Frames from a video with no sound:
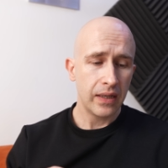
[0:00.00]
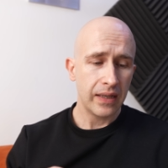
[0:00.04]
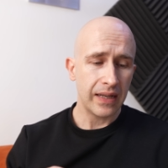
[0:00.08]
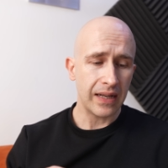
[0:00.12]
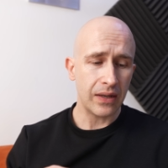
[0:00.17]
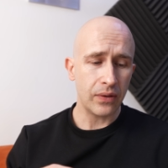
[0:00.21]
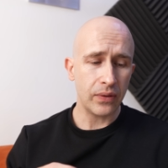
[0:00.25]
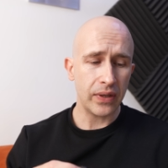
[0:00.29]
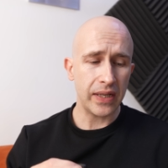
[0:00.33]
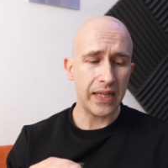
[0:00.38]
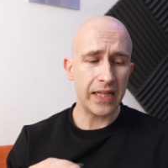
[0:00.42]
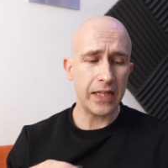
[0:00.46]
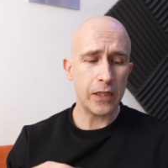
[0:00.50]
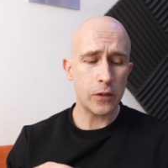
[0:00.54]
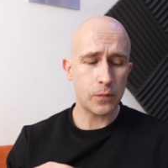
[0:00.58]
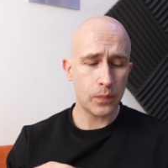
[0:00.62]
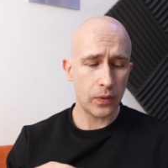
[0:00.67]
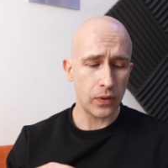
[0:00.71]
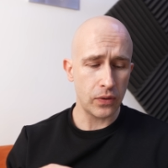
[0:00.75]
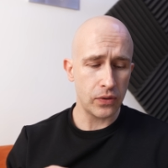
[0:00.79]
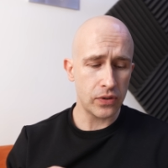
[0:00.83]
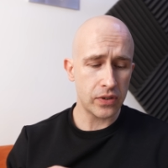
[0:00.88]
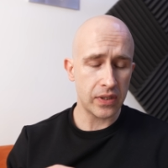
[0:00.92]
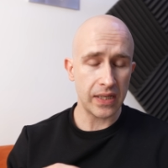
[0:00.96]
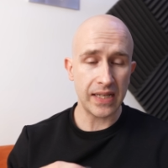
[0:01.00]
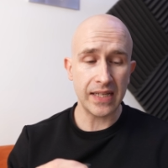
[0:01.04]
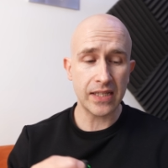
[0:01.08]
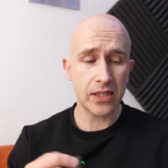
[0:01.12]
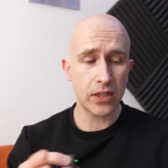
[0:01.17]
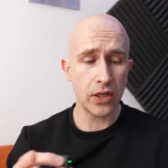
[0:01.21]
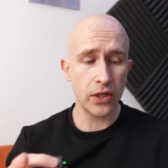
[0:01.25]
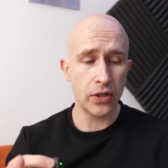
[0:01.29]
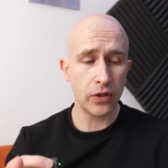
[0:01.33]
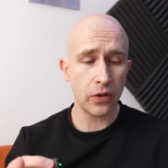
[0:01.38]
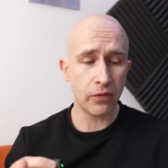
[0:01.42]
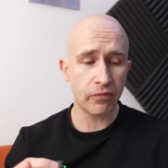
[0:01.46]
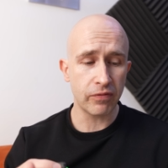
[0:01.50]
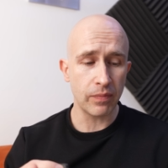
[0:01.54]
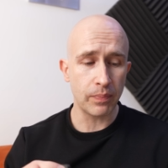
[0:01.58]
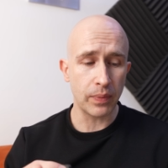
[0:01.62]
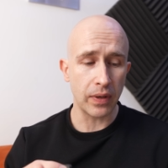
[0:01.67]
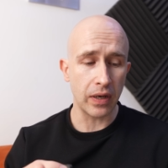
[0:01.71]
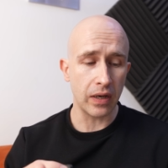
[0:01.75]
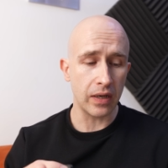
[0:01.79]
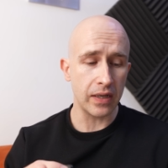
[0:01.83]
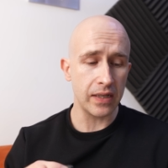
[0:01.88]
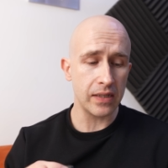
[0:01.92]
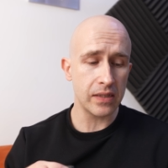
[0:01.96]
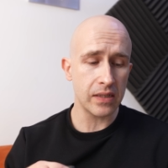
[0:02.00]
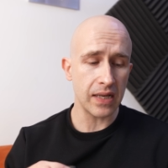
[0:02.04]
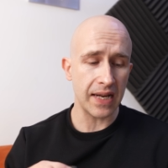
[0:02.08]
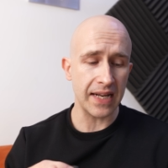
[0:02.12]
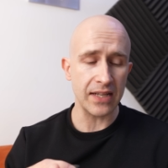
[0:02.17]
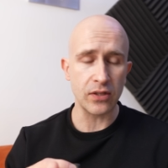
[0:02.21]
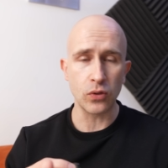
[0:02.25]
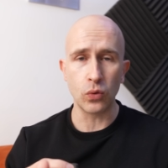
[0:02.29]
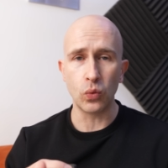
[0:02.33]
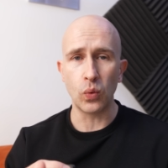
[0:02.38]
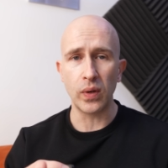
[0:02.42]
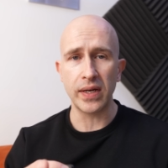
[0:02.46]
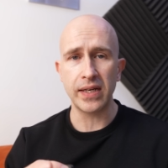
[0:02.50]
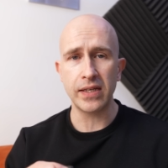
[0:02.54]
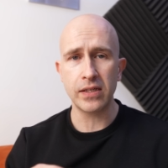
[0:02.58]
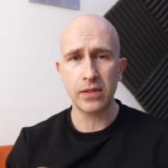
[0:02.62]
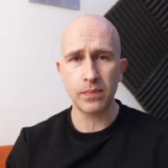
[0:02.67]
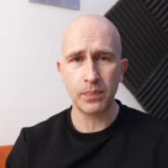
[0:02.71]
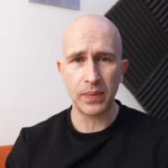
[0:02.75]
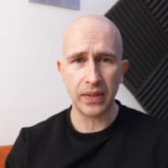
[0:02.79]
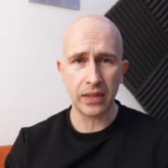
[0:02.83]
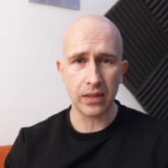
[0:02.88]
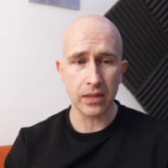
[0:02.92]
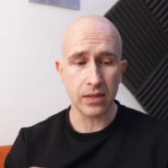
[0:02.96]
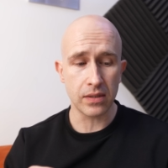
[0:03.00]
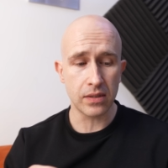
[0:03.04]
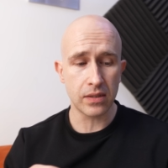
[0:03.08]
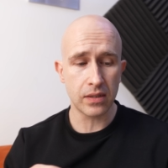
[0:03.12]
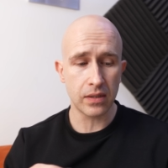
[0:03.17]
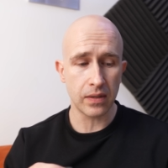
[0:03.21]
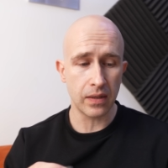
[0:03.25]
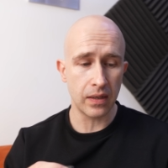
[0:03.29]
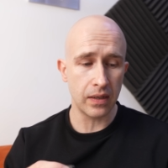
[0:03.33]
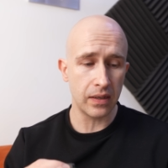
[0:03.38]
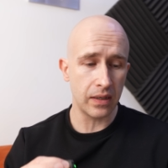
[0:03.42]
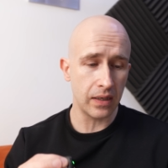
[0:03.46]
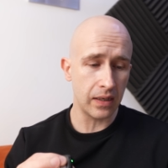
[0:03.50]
Now, in his post, he's turned off replies, as always, because